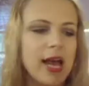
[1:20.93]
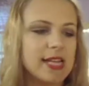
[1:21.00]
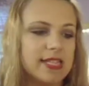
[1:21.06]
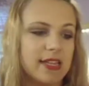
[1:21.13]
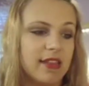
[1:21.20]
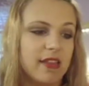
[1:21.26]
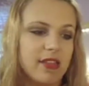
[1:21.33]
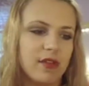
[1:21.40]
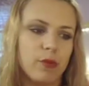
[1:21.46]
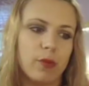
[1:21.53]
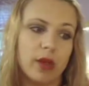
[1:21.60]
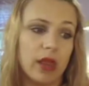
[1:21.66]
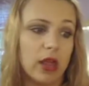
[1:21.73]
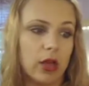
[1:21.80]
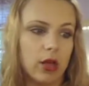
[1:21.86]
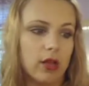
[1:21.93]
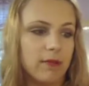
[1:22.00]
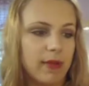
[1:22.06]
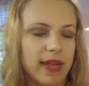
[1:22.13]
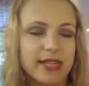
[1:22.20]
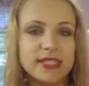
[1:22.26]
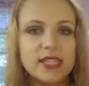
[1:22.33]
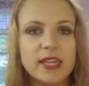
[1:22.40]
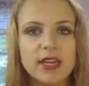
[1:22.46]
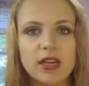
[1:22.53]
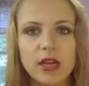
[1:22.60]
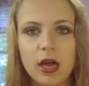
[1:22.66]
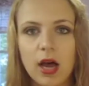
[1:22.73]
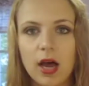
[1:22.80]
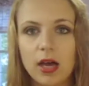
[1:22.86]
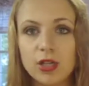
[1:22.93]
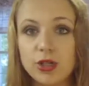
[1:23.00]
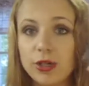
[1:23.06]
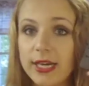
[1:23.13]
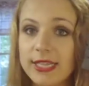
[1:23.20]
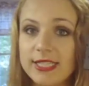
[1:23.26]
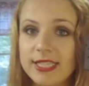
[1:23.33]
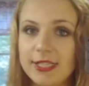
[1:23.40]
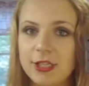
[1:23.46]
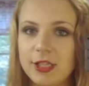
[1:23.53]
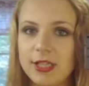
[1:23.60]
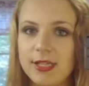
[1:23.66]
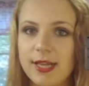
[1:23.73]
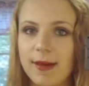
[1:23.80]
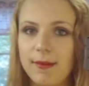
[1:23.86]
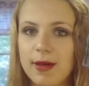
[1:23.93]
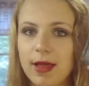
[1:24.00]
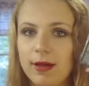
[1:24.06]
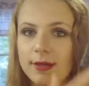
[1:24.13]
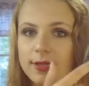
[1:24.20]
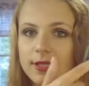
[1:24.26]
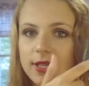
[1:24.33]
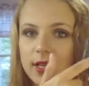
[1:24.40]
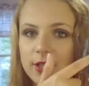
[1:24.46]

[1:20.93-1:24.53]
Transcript: I think they're really good basic transition type colors,